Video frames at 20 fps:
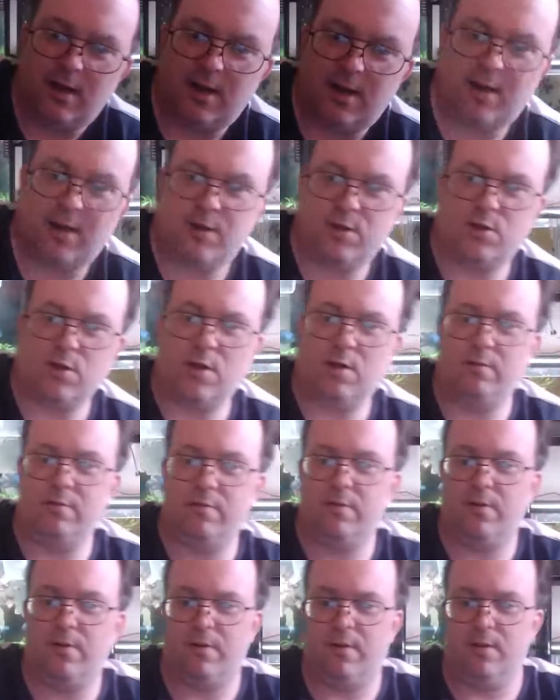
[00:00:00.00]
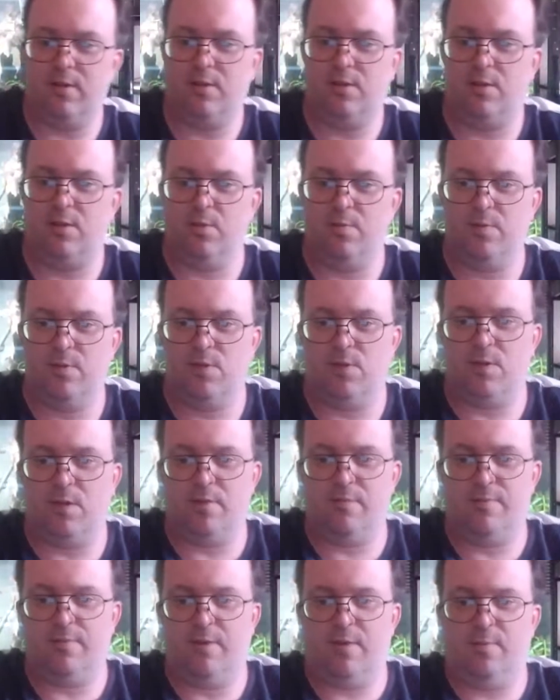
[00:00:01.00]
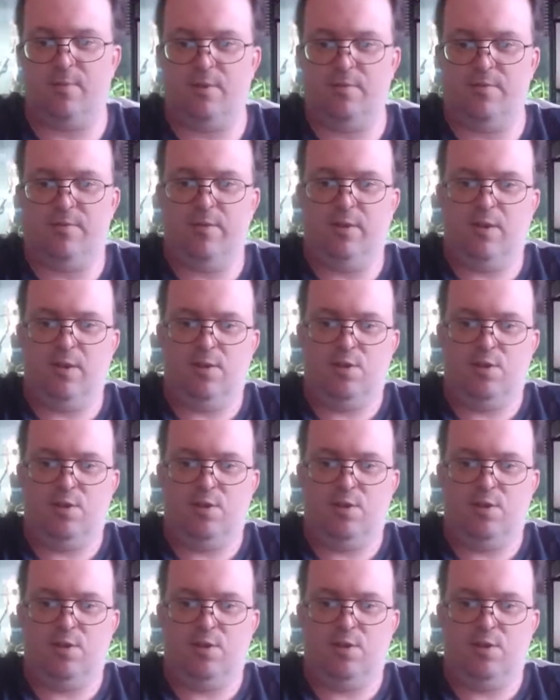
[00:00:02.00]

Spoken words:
J-Rock is doing stuff. Am I feeling